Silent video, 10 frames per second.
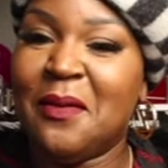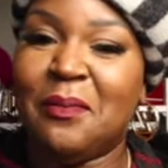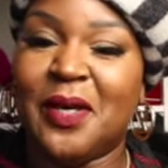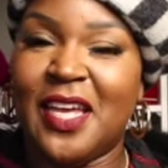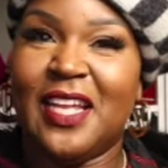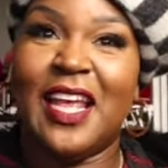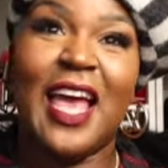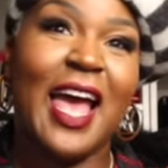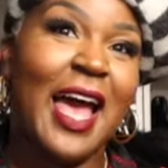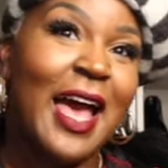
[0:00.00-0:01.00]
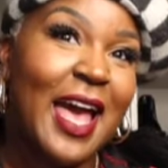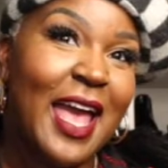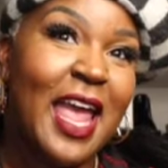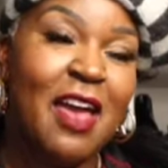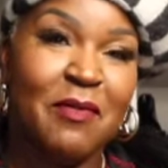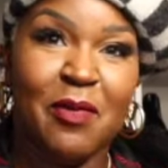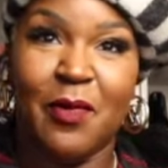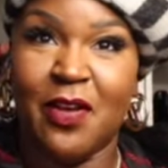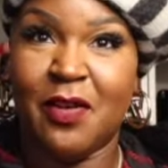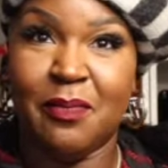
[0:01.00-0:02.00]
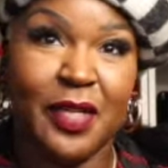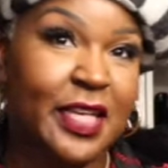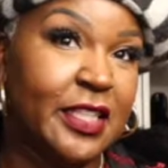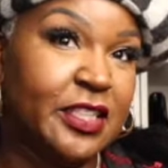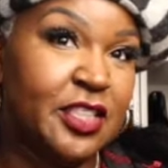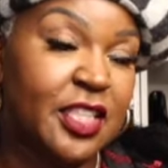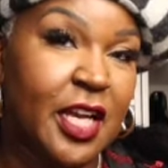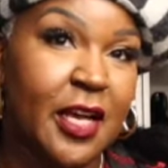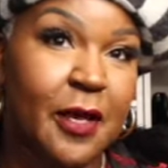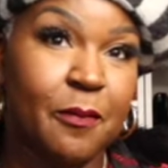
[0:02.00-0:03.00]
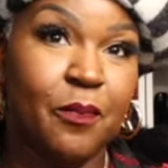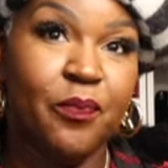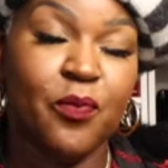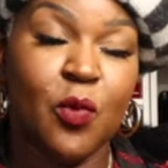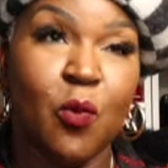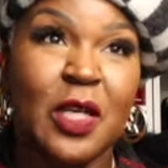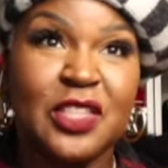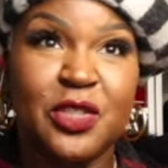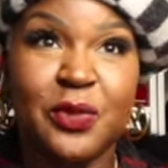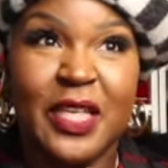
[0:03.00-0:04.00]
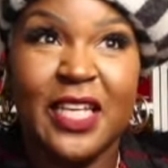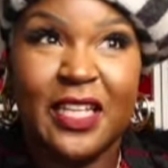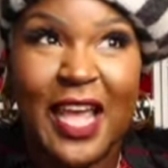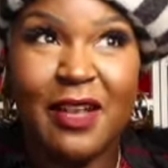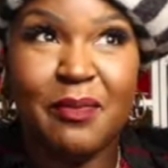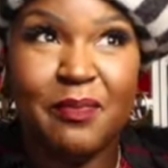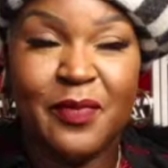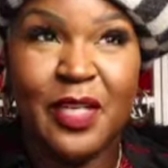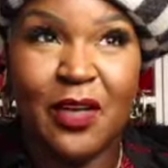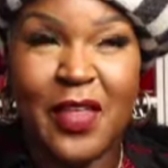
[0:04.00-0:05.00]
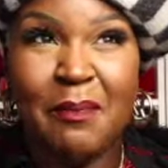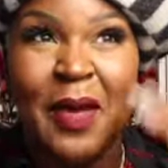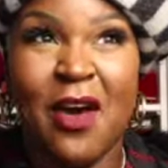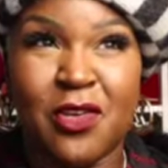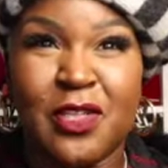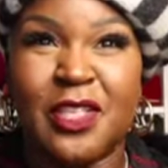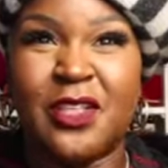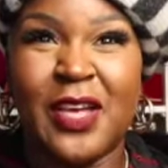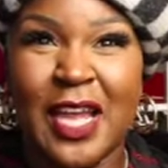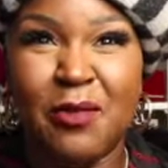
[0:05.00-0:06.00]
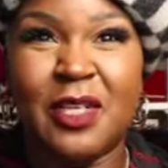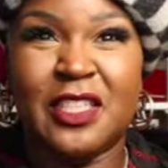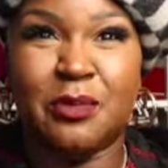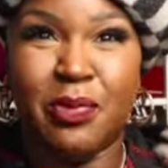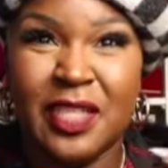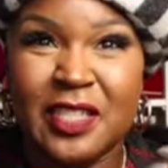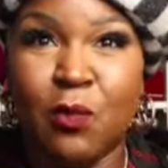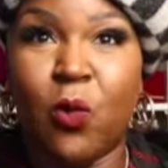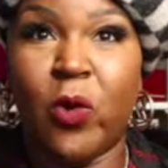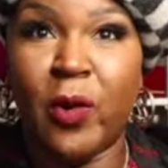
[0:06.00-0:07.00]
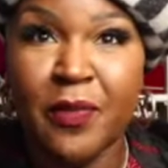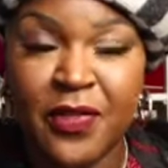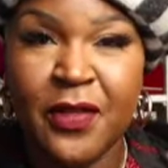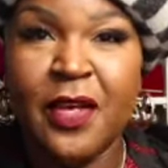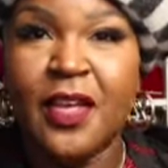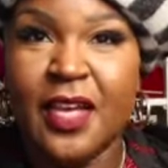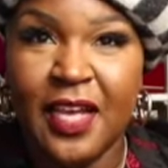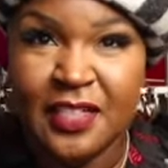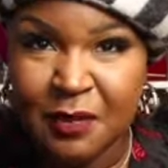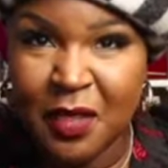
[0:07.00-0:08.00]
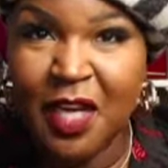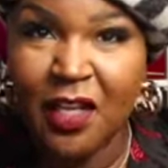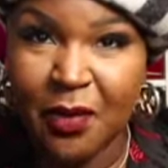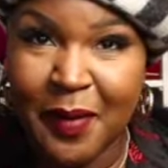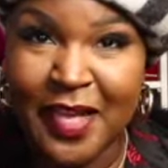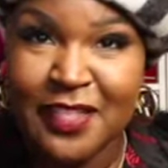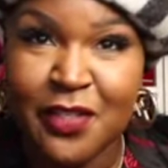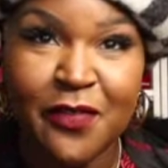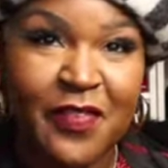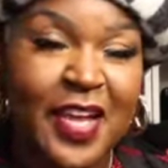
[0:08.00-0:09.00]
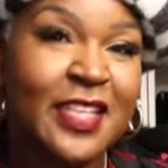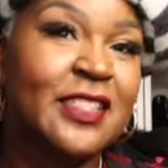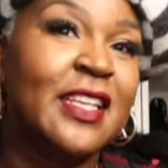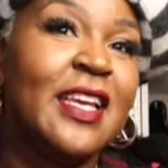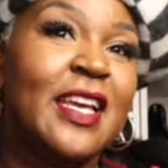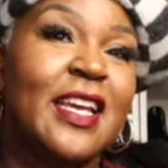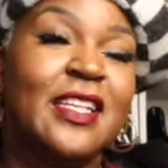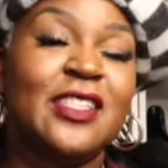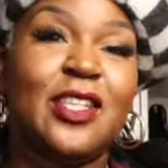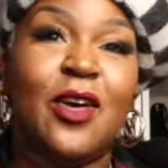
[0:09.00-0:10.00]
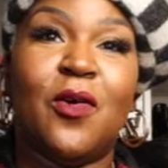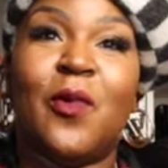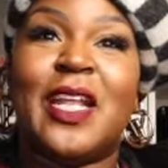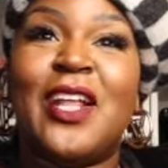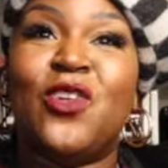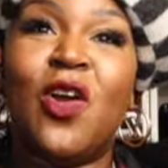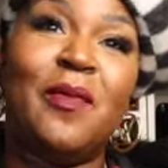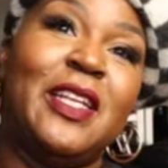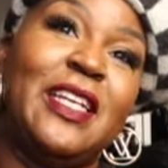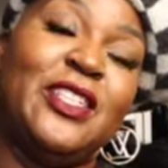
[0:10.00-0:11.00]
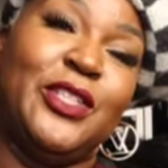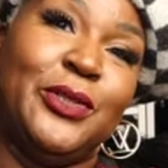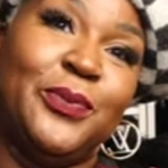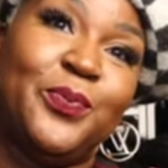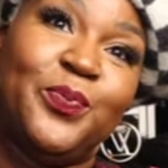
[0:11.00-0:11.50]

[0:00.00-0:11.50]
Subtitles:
but I have been wearing blush. Once you get that, you know, that powder look, you kind of want to just bring some warmth and some color back to your face. And so what I normally do